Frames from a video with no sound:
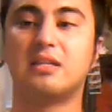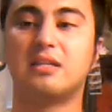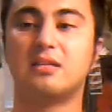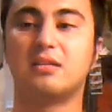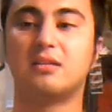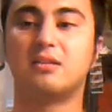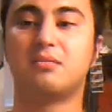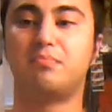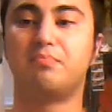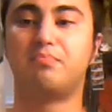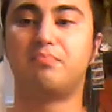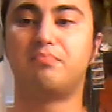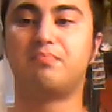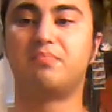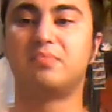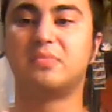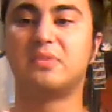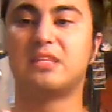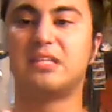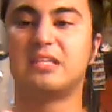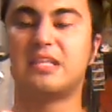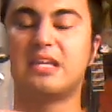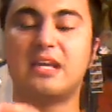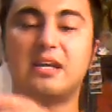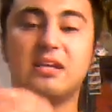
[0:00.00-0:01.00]

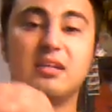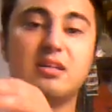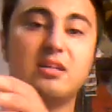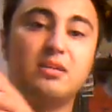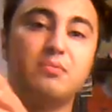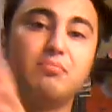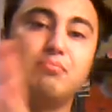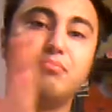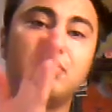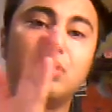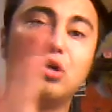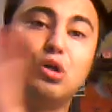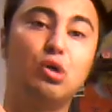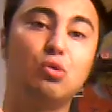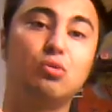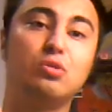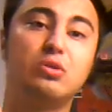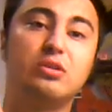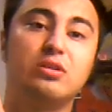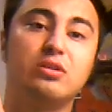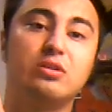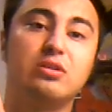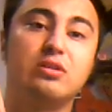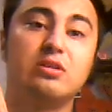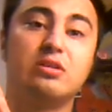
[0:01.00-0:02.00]
then the
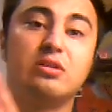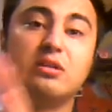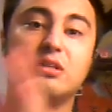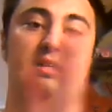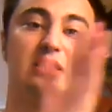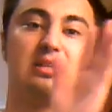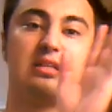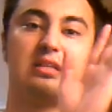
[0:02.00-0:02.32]
motor